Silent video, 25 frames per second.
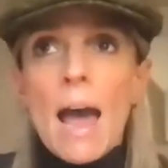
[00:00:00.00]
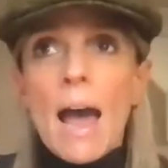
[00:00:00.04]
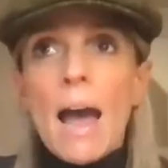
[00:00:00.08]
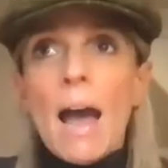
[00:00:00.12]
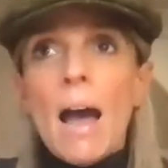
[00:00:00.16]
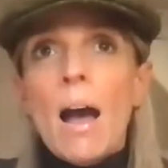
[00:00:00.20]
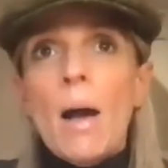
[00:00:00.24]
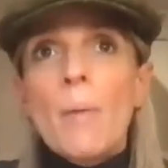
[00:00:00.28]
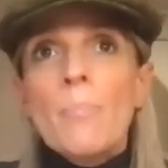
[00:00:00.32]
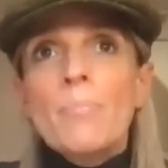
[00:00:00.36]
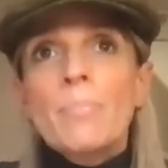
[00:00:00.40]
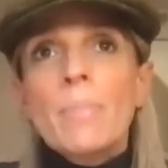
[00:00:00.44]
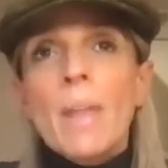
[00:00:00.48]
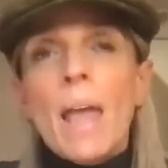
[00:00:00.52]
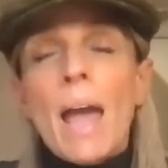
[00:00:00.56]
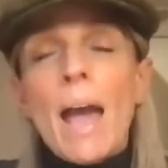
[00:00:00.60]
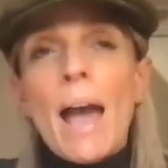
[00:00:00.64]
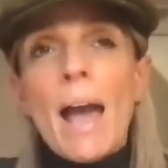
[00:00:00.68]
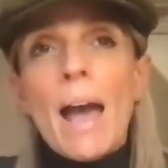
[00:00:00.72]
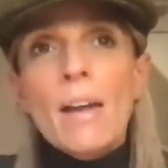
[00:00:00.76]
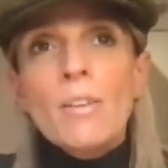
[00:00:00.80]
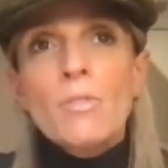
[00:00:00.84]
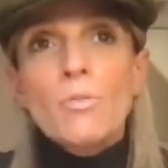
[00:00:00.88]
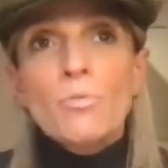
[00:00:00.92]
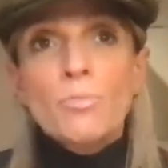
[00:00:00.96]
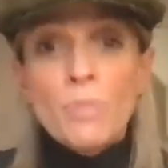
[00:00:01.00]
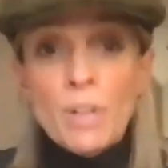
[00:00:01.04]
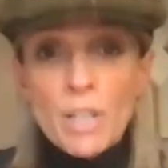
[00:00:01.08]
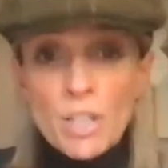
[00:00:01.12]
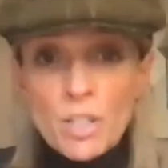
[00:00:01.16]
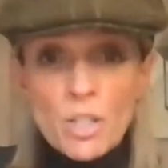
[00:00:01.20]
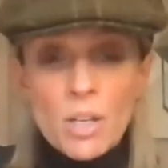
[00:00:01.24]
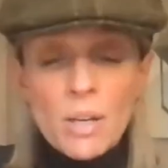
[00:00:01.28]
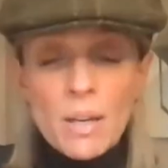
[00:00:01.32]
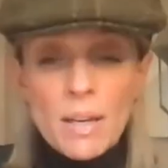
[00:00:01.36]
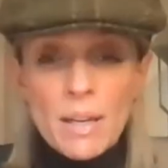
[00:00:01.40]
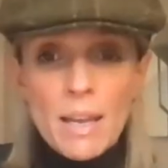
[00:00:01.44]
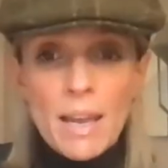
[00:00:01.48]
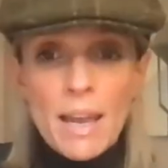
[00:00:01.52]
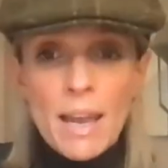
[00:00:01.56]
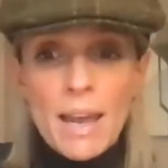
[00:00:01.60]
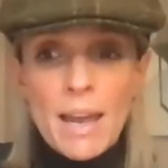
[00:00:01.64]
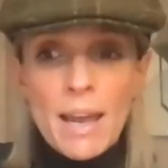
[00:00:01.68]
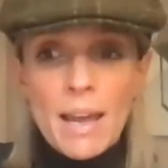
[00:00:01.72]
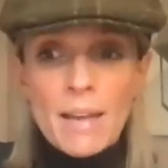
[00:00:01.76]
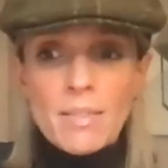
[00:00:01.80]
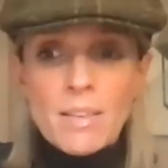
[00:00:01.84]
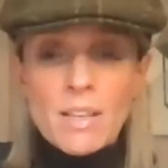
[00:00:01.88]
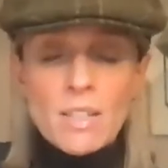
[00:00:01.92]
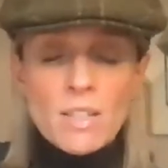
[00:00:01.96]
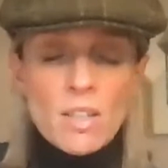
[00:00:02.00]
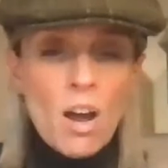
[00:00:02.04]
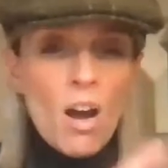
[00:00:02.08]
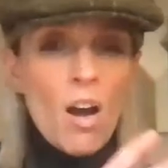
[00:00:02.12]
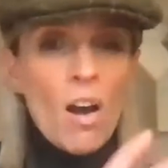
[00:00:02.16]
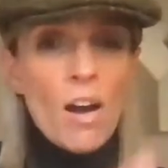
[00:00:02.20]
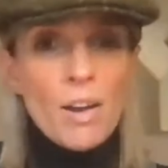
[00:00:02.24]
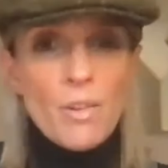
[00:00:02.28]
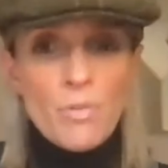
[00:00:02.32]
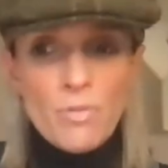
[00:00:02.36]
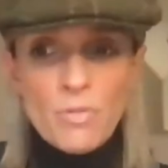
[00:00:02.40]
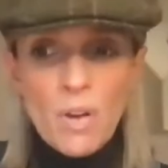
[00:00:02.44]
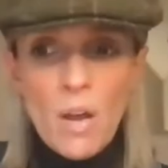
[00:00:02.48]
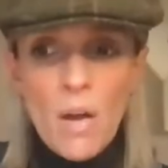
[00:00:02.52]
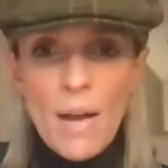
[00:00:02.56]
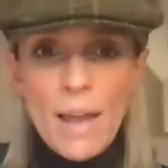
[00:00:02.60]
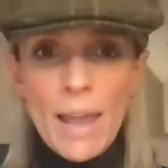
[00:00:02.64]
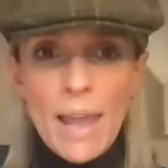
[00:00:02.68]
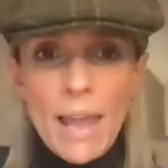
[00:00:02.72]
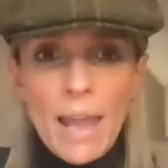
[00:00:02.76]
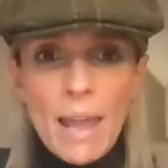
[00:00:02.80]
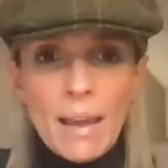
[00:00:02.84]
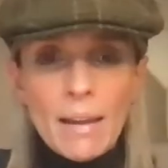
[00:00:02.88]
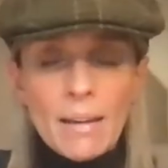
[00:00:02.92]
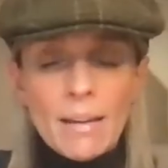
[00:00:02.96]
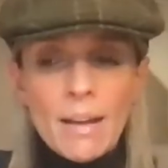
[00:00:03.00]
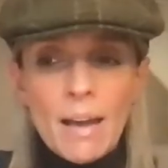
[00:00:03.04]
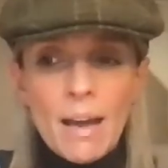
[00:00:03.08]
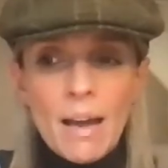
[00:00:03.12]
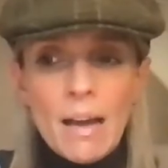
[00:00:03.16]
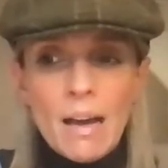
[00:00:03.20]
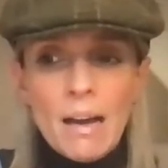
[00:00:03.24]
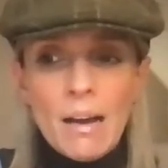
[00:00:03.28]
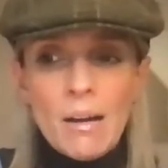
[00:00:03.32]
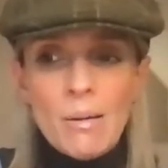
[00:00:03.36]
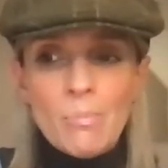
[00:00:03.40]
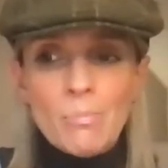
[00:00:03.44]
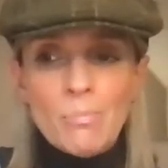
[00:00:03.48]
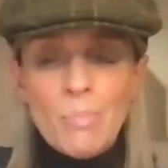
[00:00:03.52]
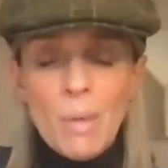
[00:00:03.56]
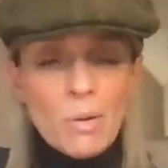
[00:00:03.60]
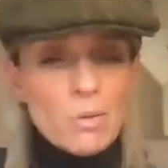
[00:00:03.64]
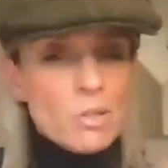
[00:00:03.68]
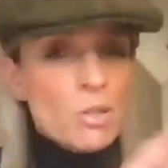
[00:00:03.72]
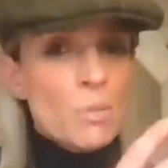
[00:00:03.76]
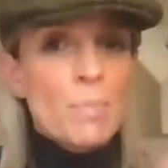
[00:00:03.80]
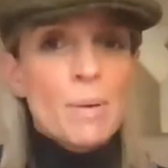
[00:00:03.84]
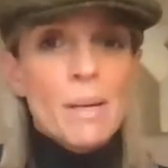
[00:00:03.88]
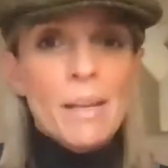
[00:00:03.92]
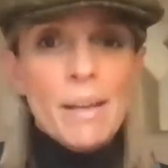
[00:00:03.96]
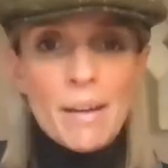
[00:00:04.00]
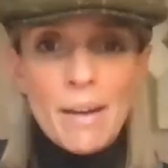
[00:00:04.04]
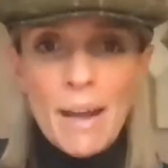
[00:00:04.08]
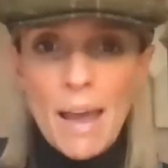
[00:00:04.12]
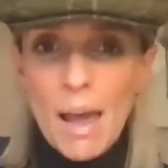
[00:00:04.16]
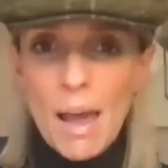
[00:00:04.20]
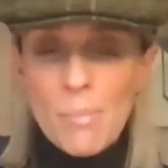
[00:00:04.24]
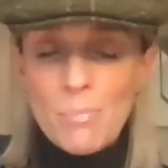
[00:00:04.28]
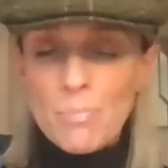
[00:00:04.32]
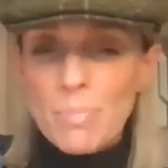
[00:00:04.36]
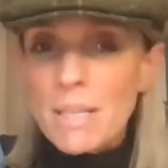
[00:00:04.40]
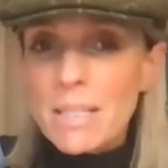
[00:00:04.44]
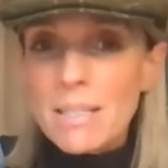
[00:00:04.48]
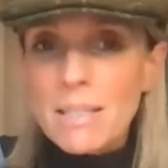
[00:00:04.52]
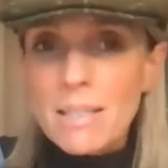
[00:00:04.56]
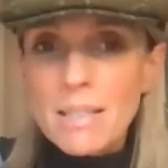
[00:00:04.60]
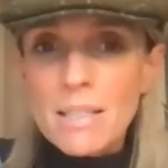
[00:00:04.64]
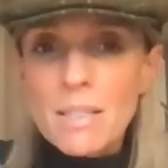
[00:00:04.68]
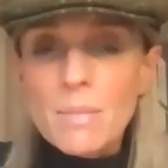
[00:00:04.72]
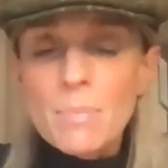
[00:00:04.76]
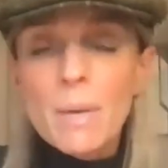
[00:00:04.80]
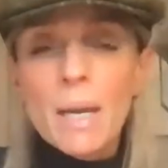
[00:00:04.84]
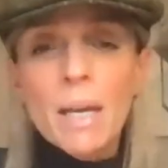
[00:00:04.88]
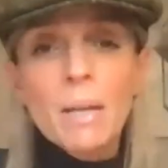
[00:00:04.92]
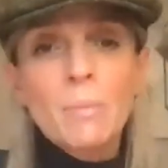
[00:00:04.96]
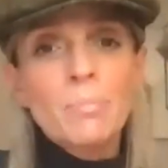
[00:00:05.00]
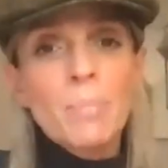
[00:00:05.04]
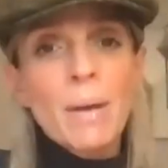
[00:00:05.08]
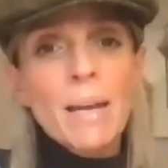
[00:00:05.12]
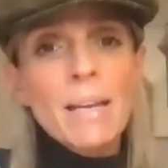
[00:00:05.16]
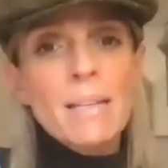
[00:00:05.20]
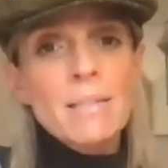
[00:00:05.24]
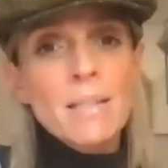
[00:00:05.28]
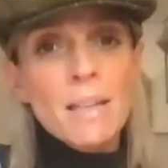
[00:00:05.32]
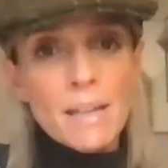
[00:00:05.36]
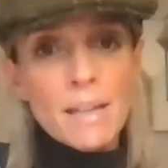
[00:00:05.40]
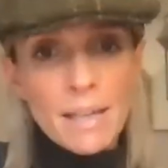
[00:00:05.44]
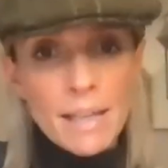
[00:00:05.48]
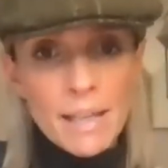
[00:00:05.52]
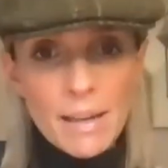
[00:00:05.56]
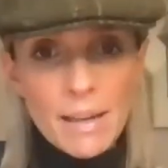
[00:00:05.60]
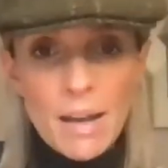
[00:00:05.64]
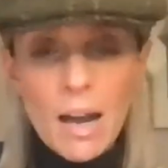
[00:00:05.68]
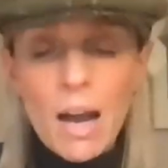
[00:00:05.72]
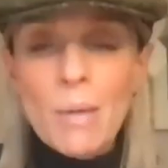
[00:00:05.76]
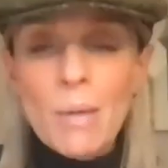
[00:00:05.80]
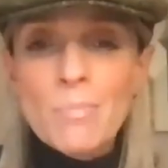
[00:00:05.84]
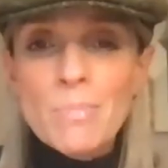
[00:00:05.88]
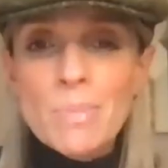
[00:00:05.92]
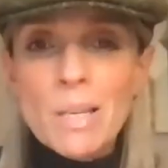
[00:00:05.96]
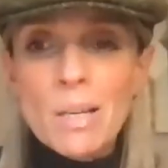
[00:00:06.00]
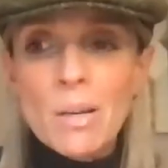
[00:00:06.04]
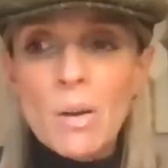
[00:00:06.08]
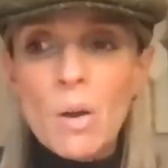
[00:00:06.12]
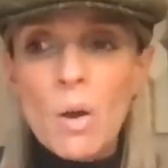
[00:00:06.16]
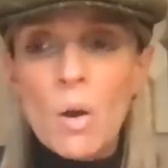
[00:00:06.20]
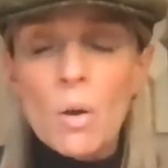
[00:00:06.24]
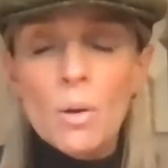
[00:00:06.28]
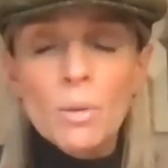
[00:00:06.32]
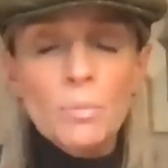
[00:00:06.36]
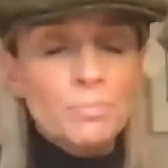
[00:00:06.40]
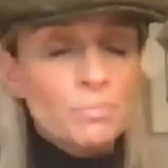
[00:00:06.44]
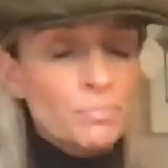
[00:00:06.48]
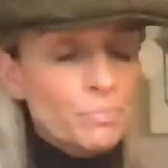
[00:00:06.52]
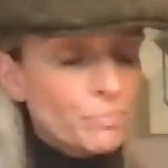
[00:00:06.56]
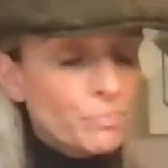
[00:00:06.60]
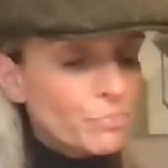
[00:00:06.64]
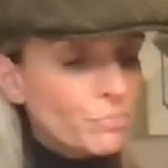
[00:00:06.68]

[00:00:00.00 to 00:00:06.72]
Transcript: And Richard Gere, this high-flying multi-billionaire businessman, basically comes along,